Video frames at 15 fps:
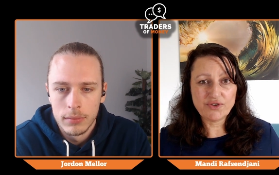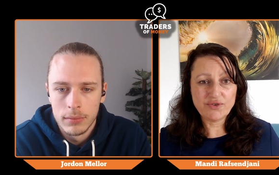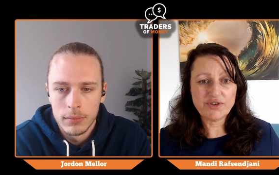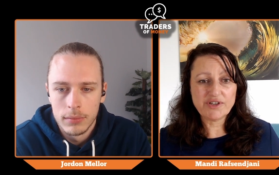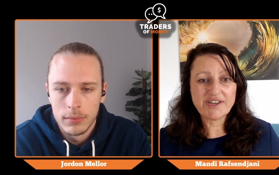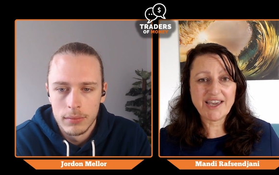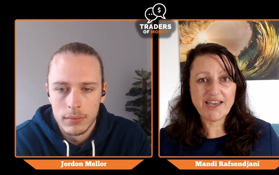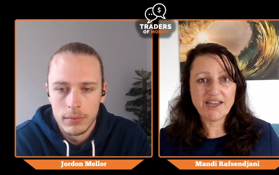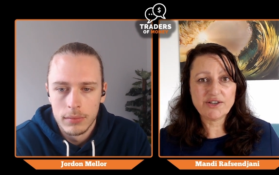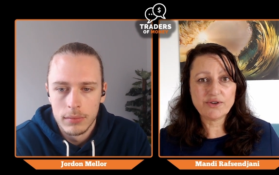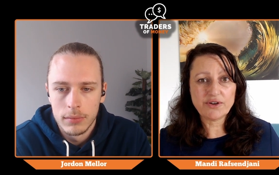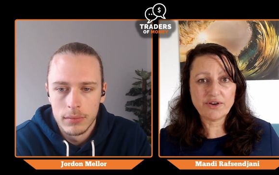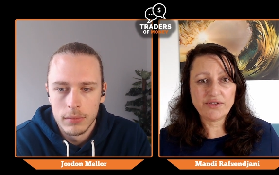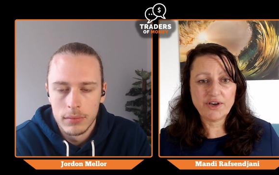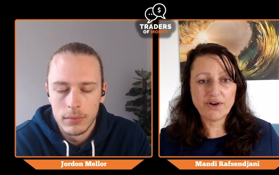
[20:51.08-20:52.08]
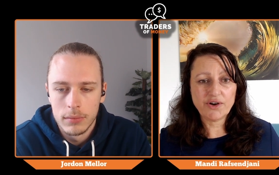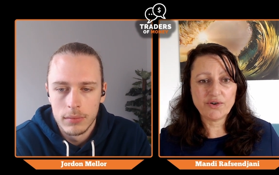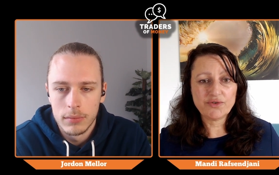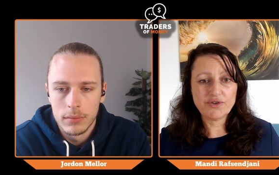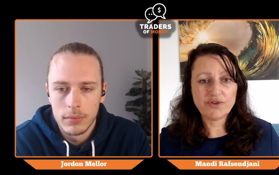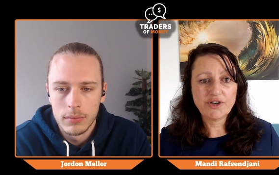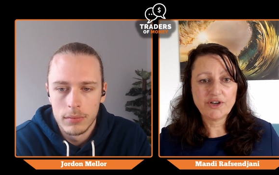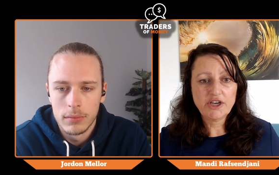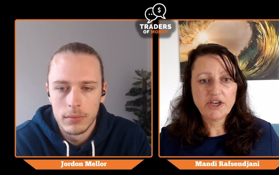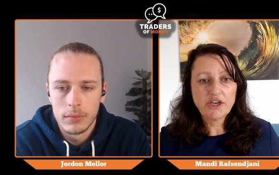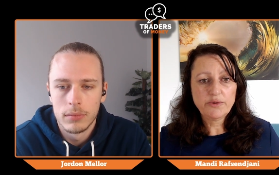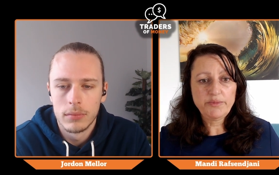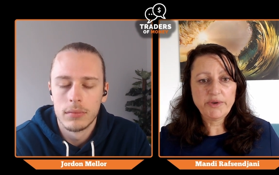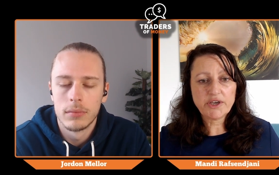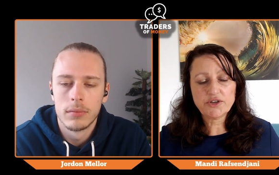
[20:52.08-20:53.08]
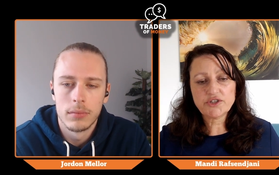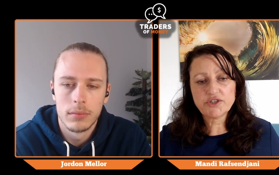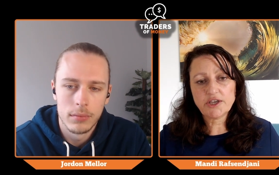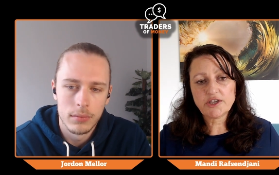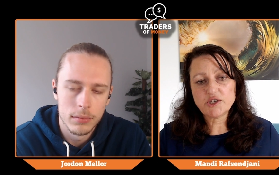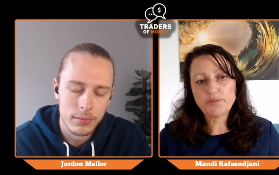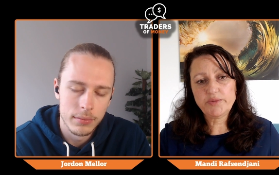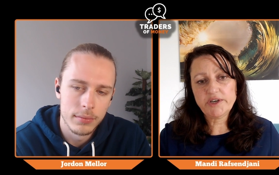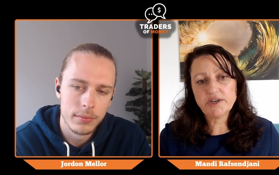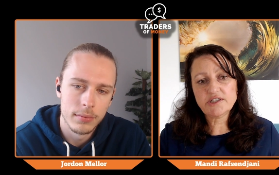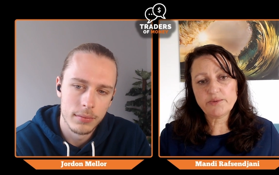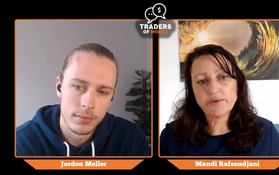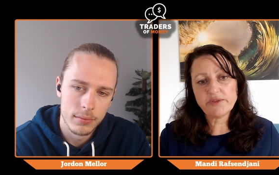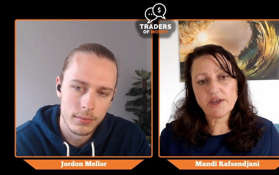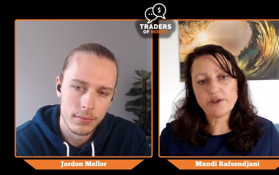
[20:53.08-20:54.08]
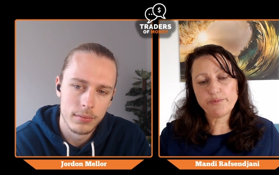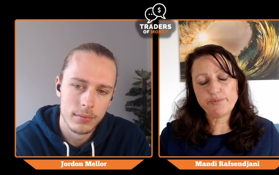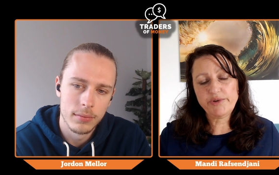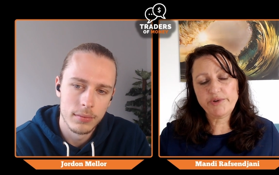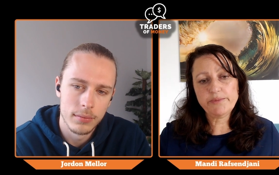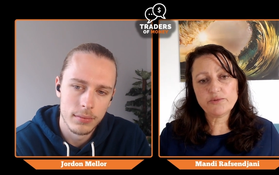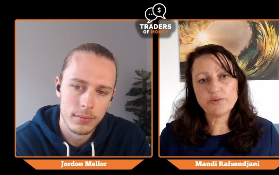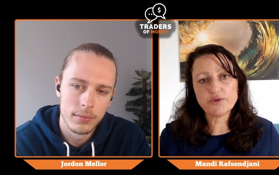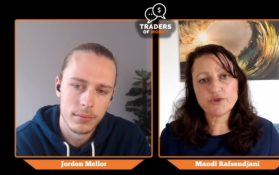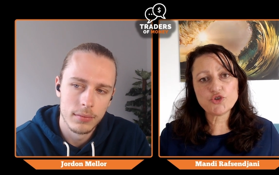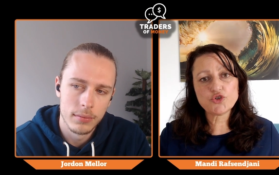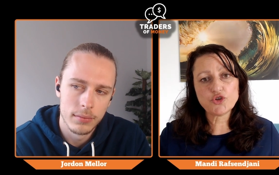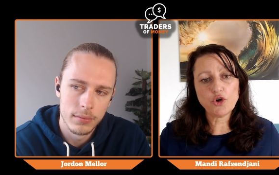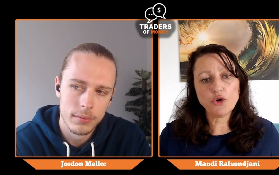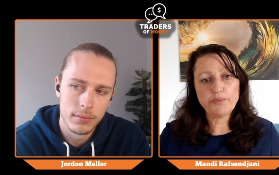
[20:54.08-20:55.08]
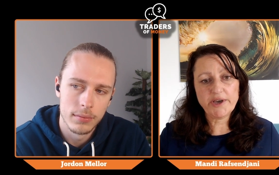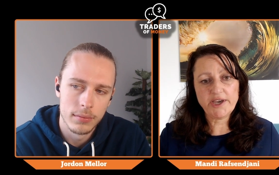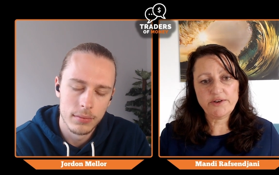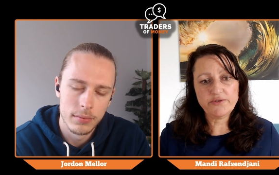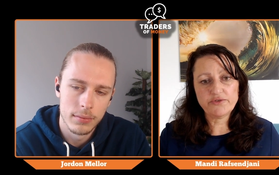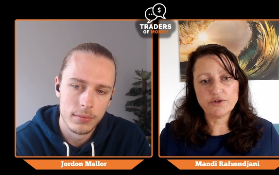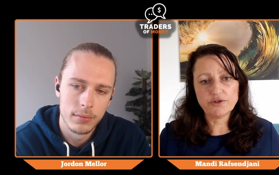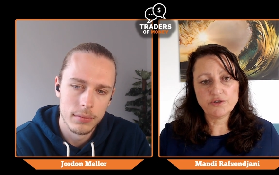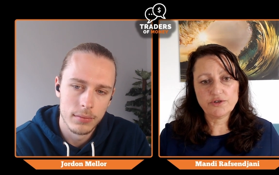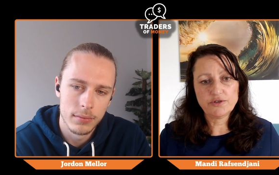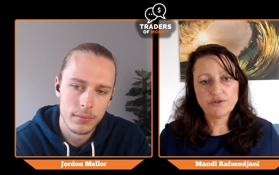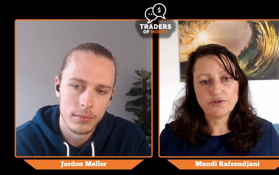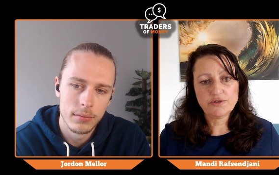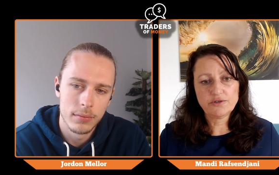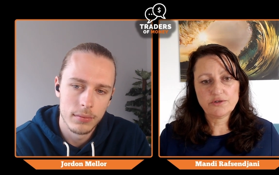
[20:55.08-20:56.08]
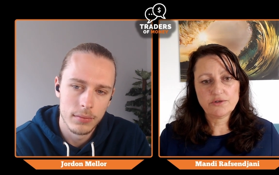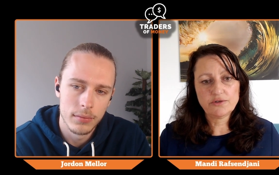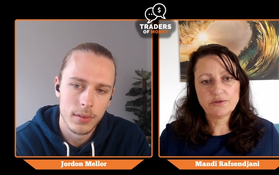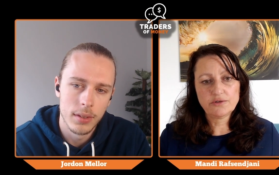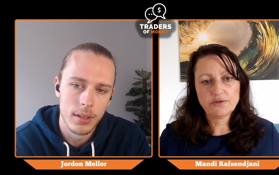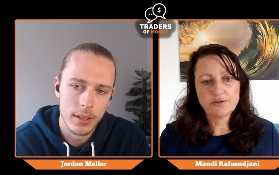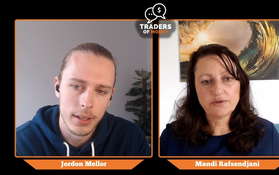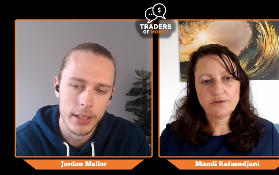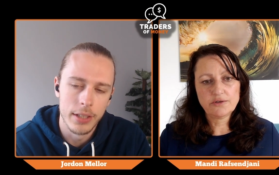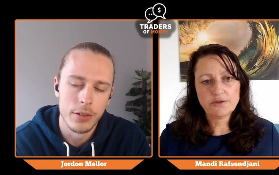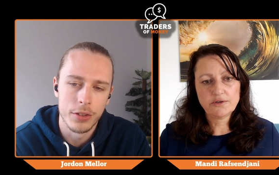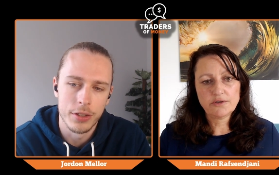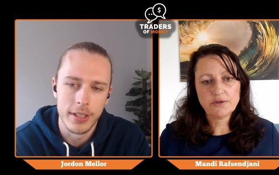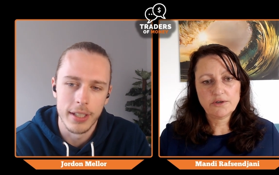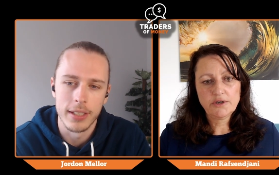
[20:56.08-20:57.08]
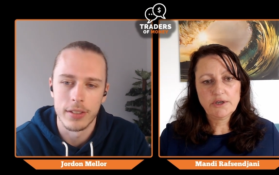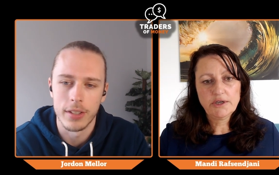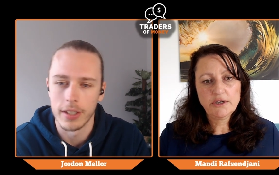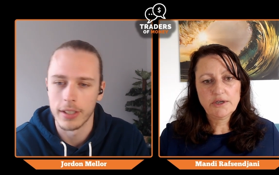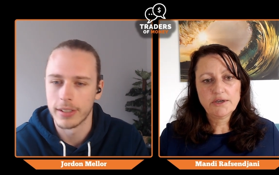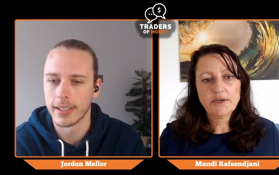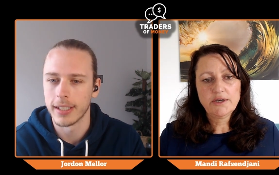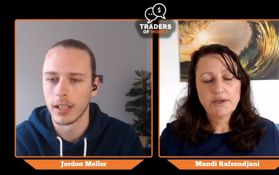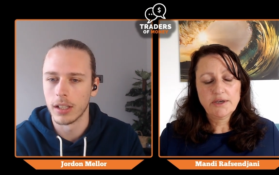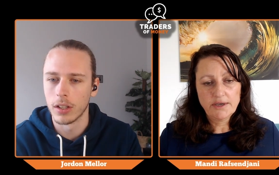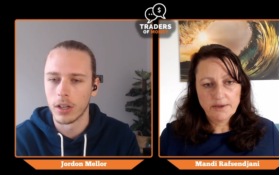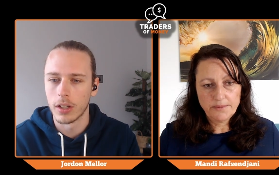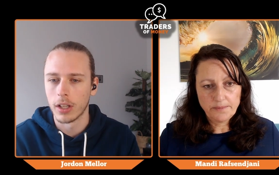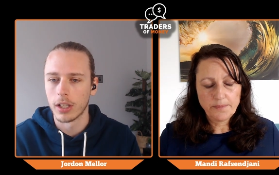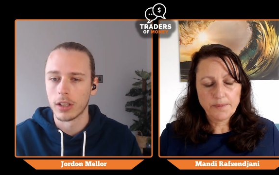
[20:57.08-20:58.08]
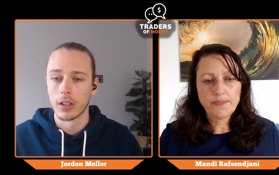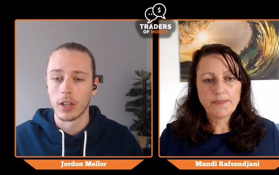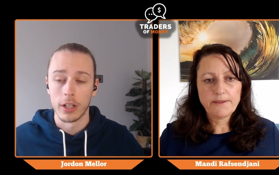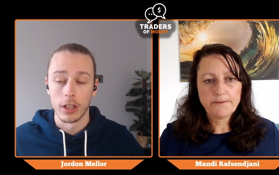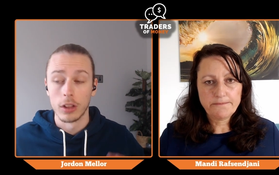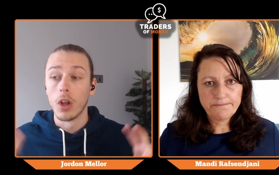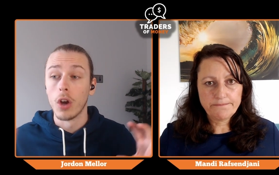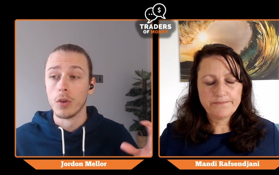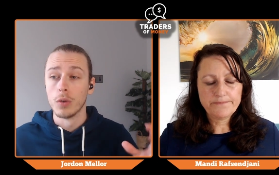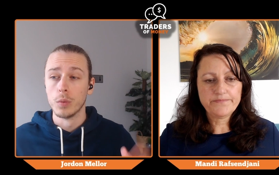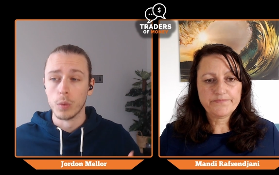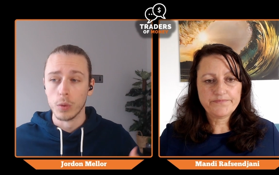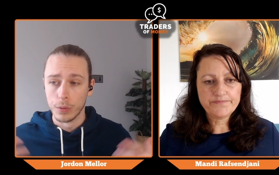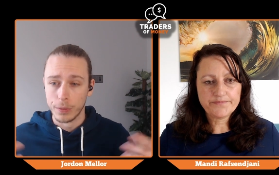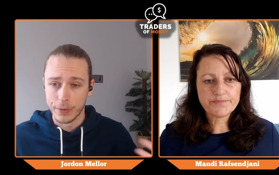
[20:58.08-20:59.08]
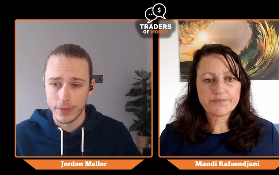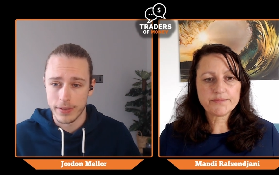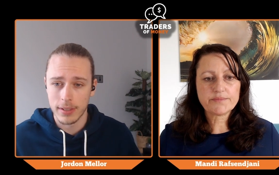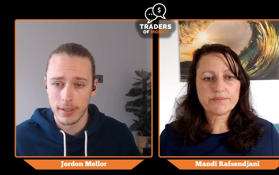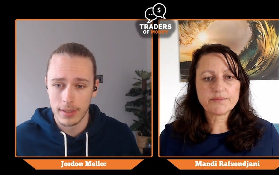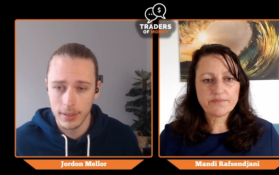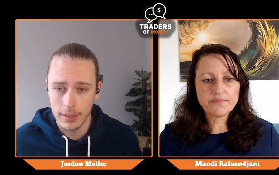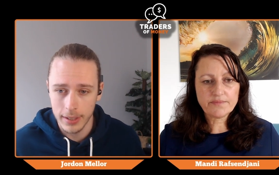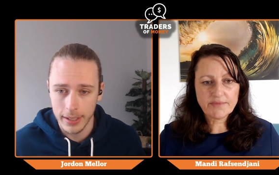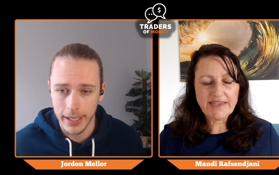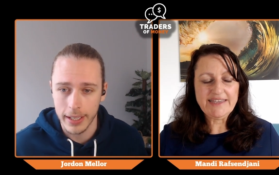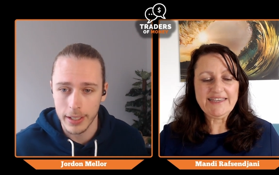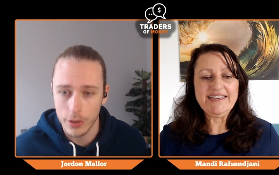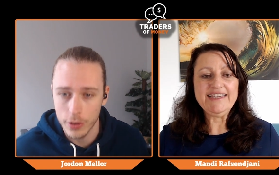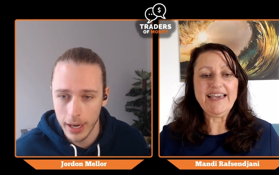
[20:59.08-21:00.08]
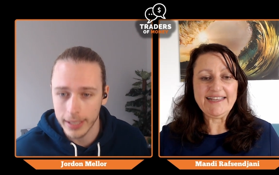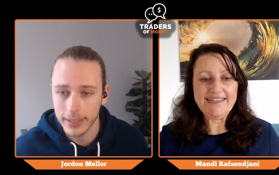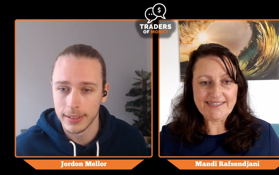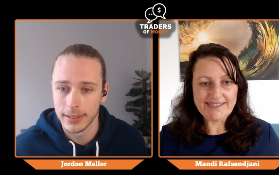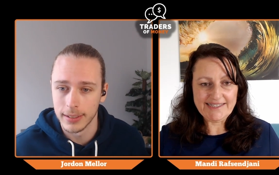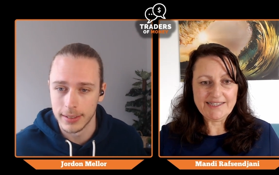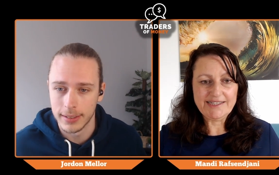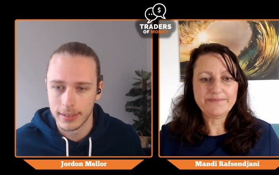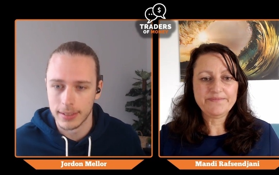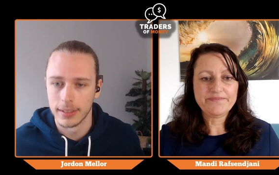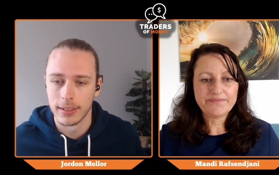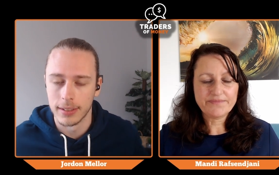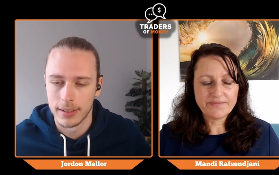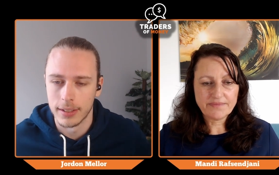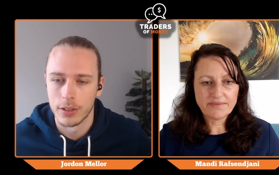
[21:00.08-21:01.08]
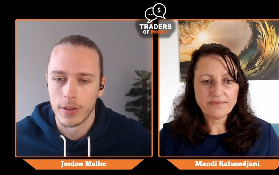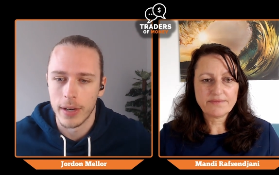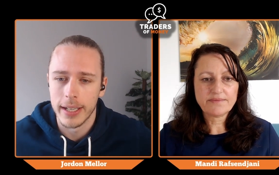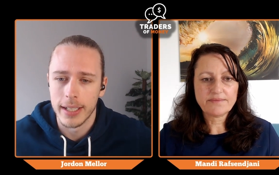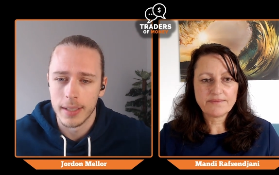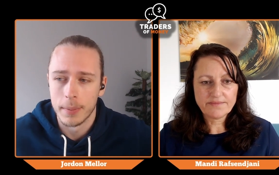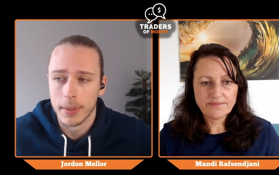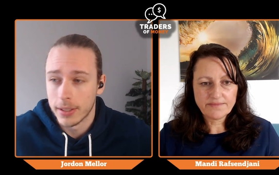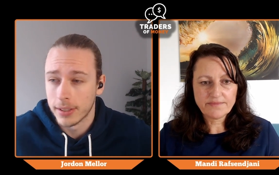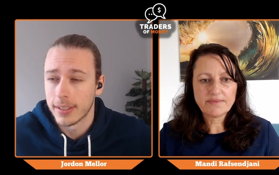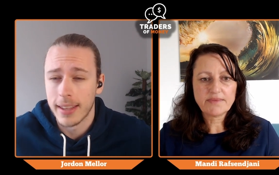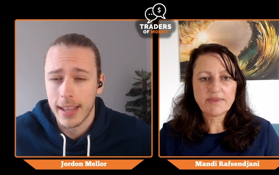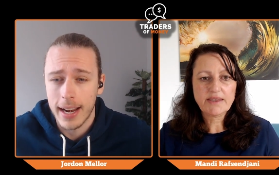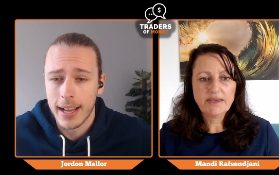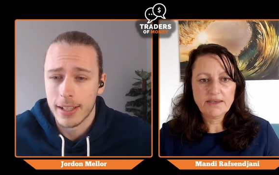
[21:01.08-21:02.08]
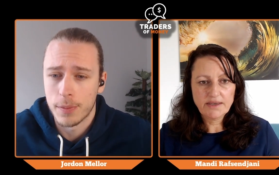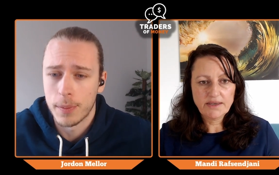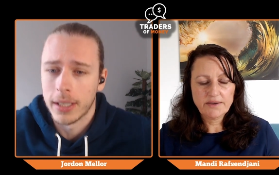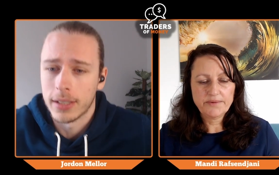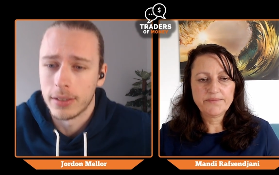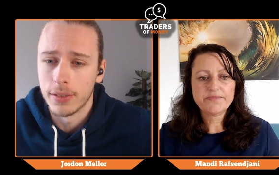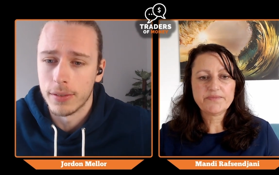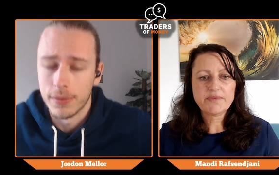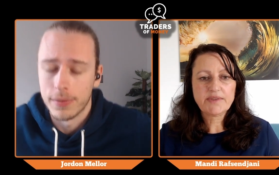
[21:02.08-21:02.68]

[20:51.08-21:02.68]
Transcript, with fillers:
Speaker 1: to do it and can do it on their own because the experience with other people was so painful.
Speaker 2: Interesting. So you see a lot of like kind of lone wolves get attracted to to trading because of that aspect